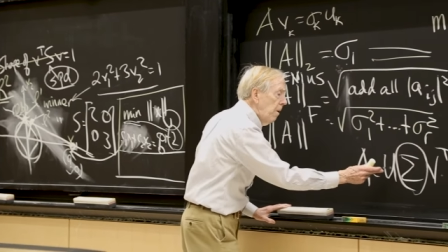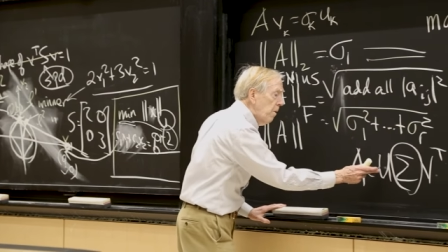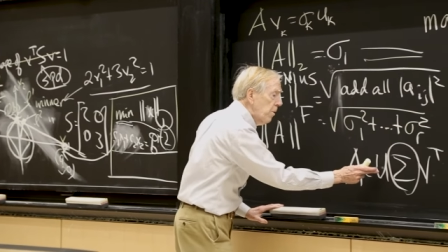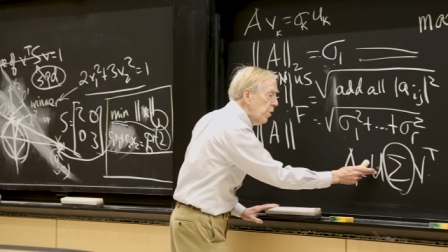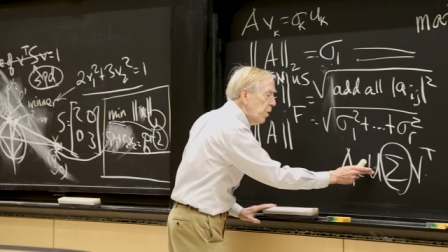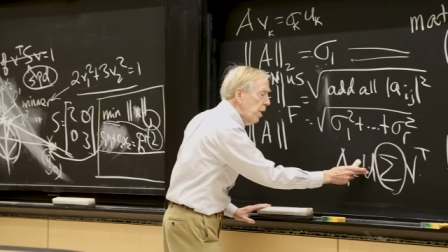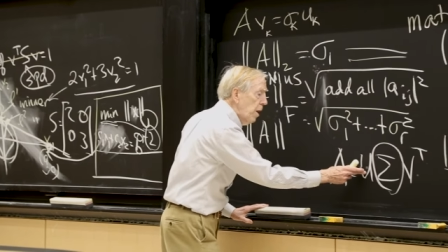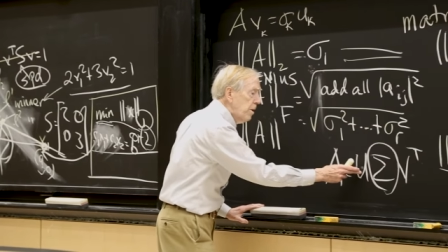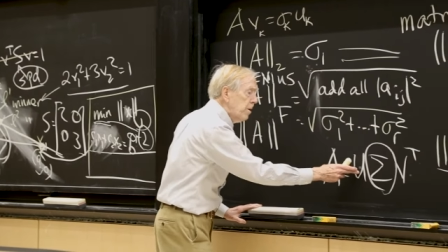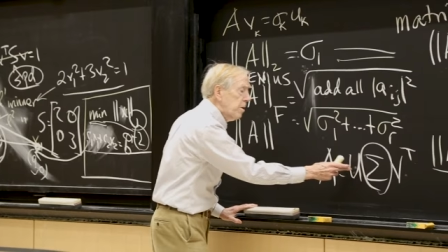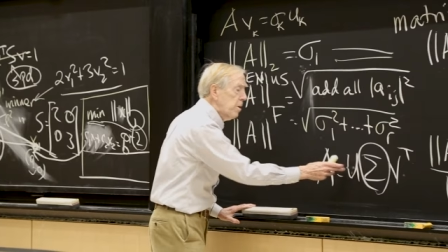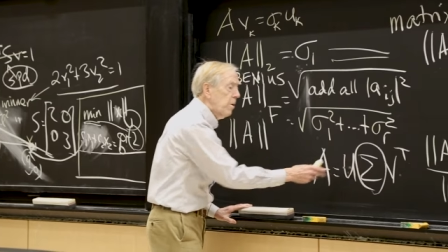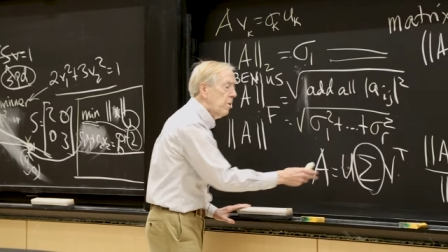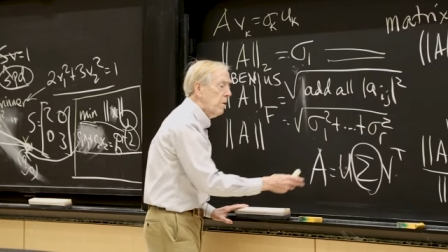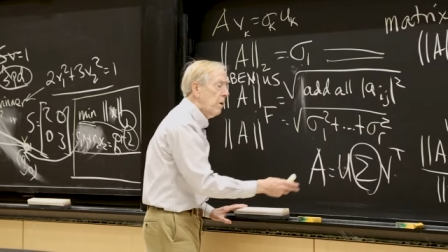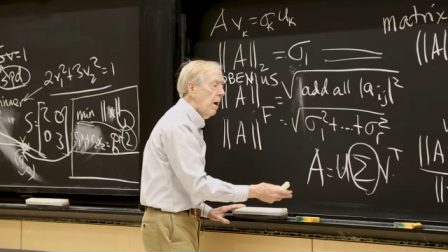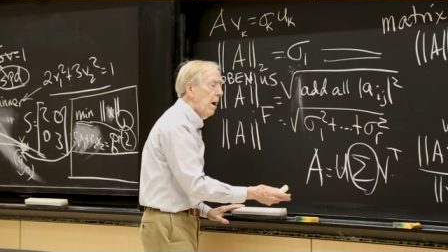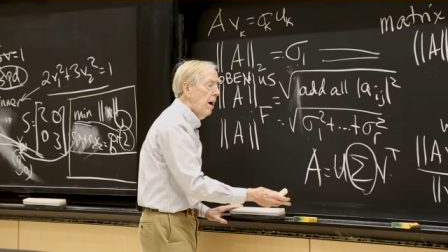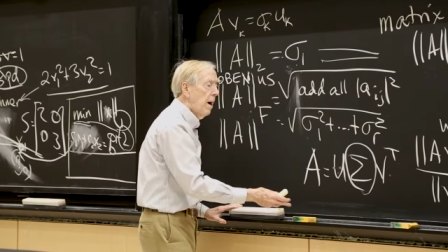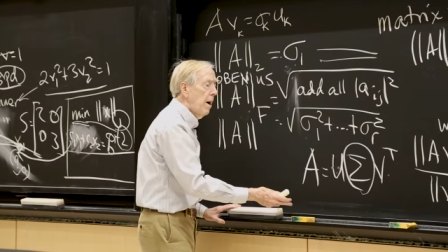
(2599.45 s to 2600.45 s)

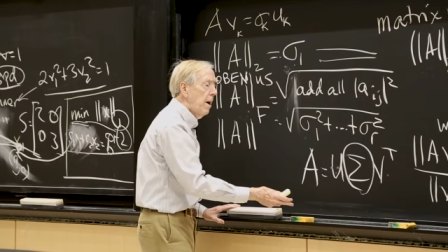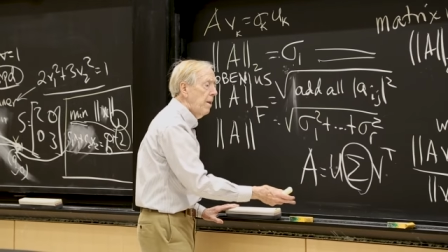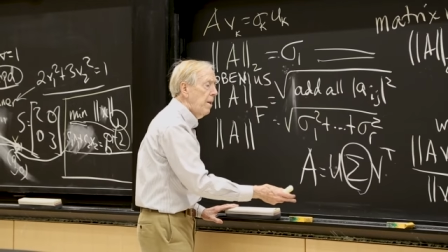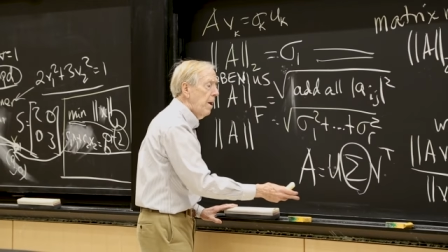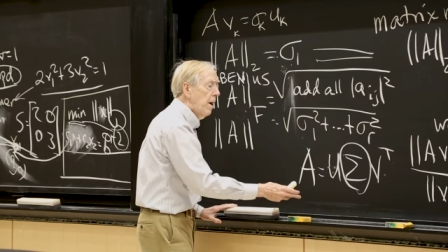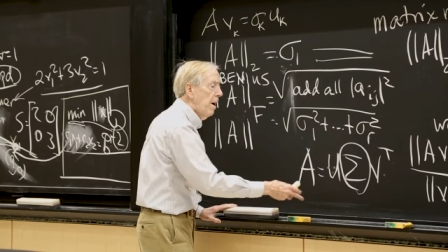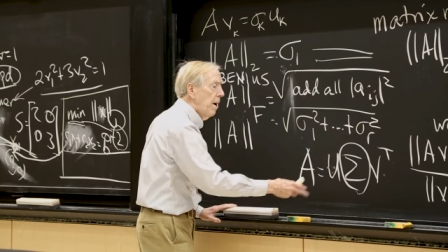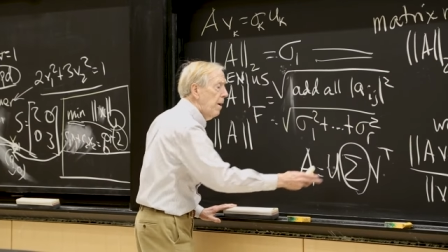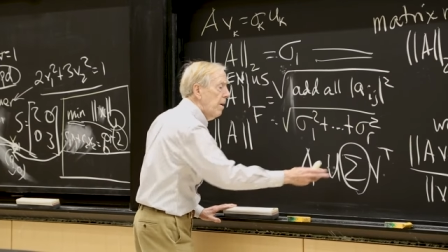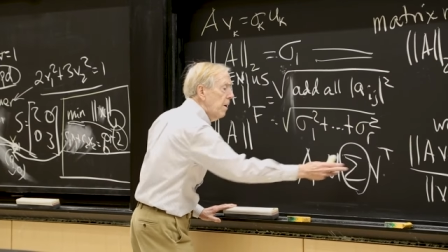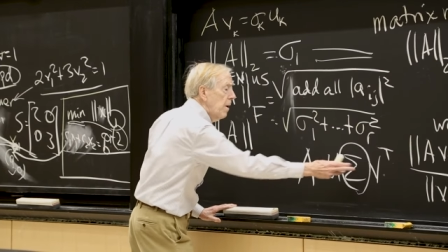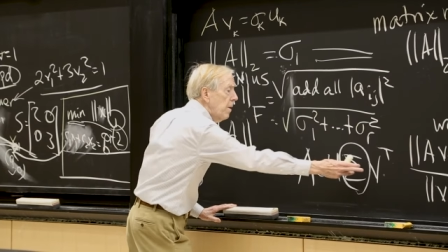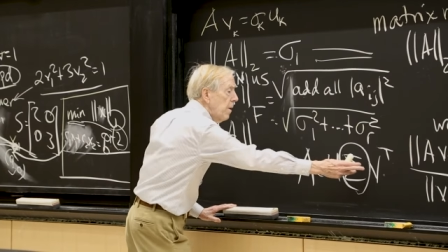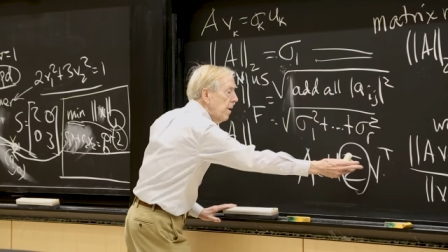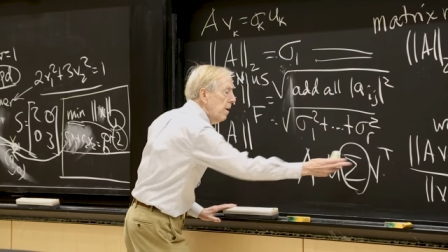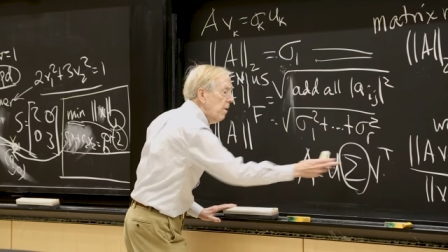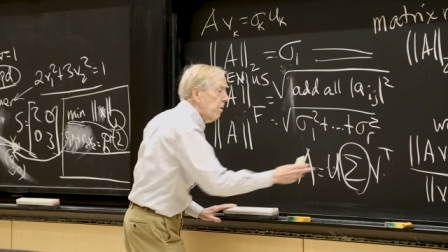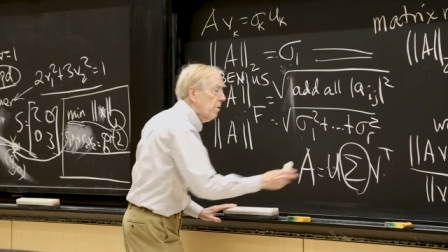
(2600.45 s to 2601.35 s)
orthogonal guy there and the